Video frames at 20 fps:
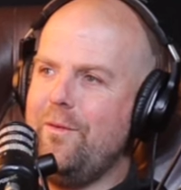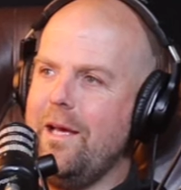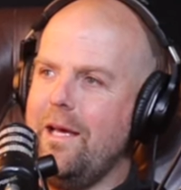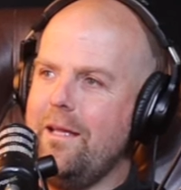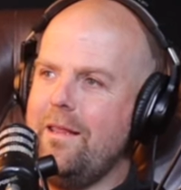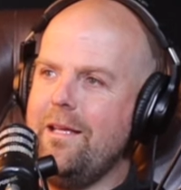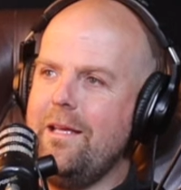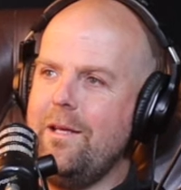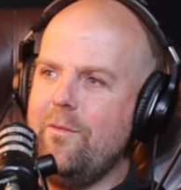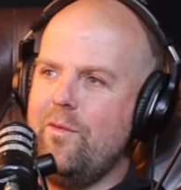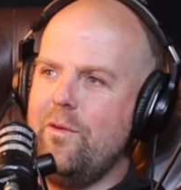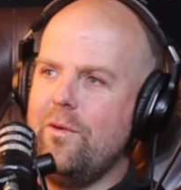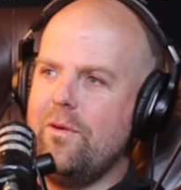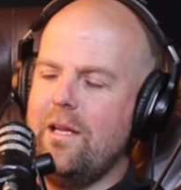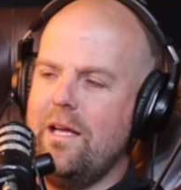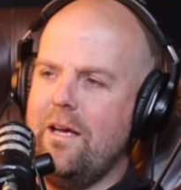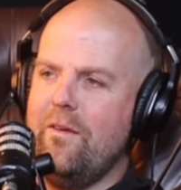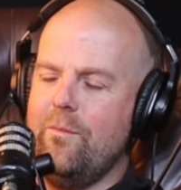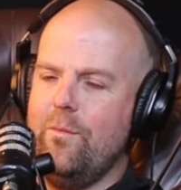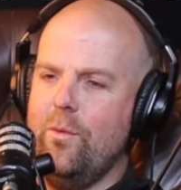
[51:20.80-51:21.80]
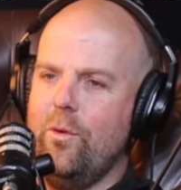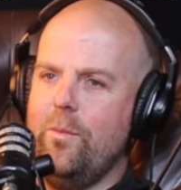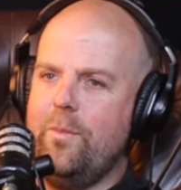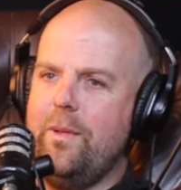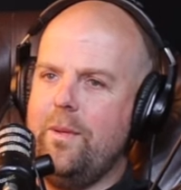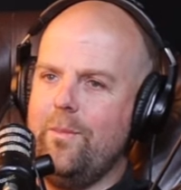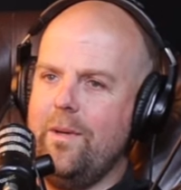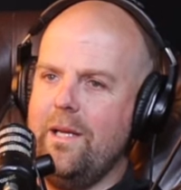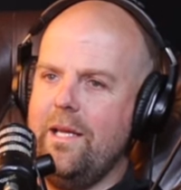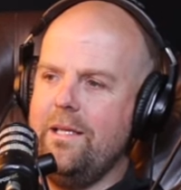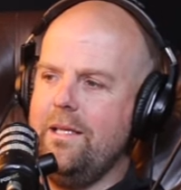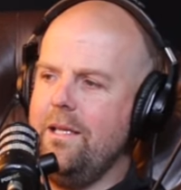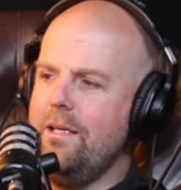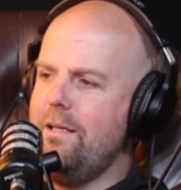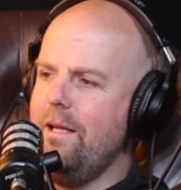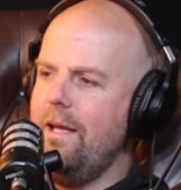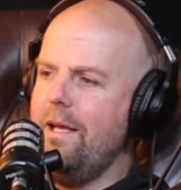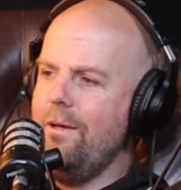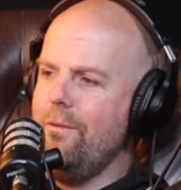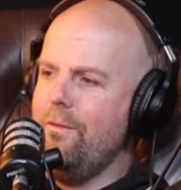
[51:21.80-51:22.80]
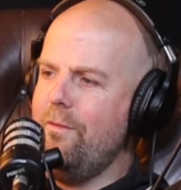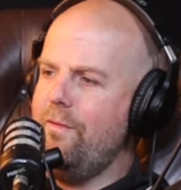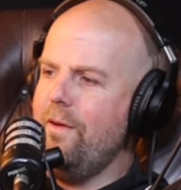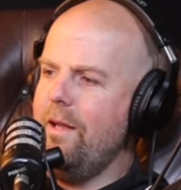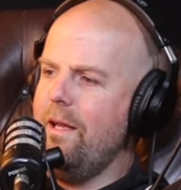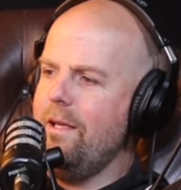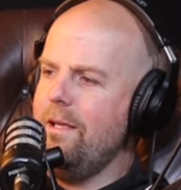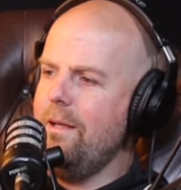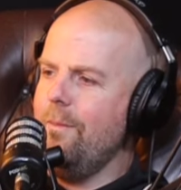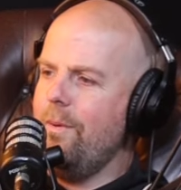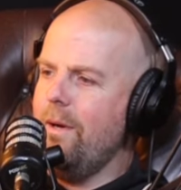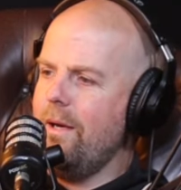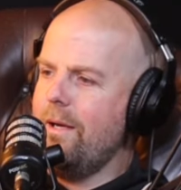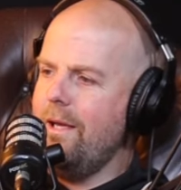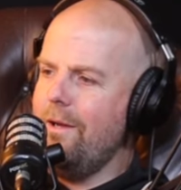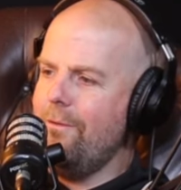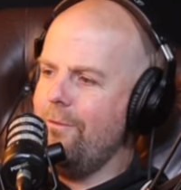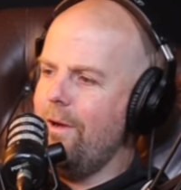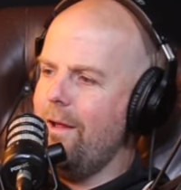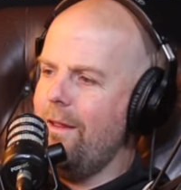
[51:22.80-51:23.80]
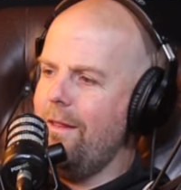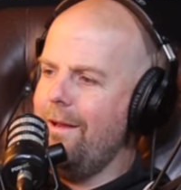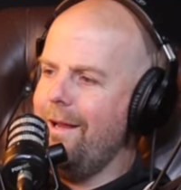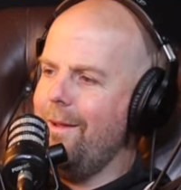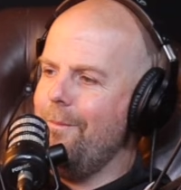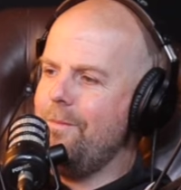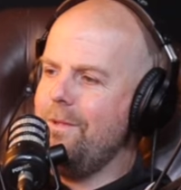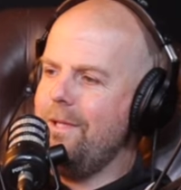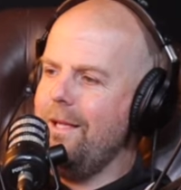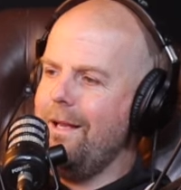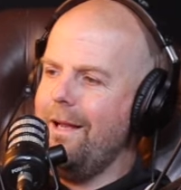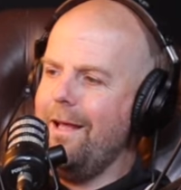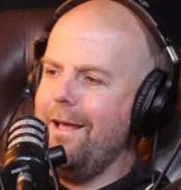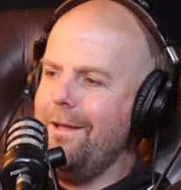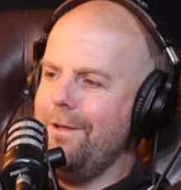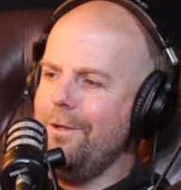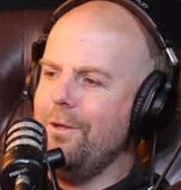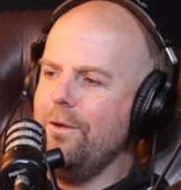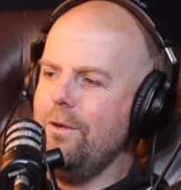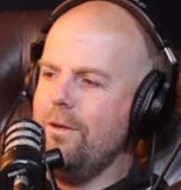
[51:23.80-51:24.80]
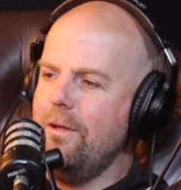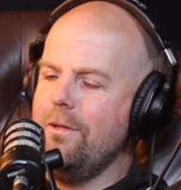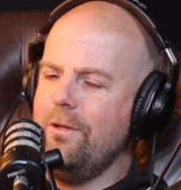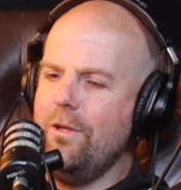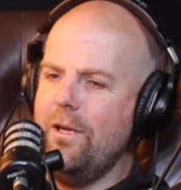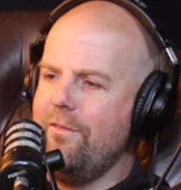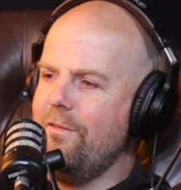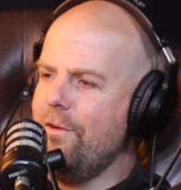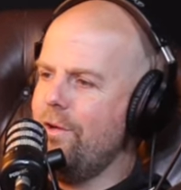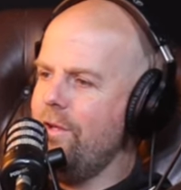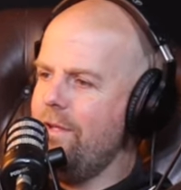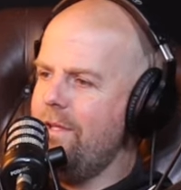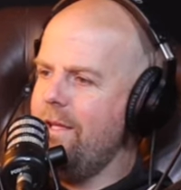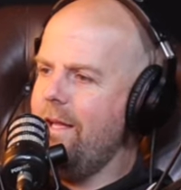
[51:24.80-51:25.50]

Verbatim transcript: you, I think if you can have more people in your day, you are filling your bucket rather than emptying it. You, yeah. You'll have a good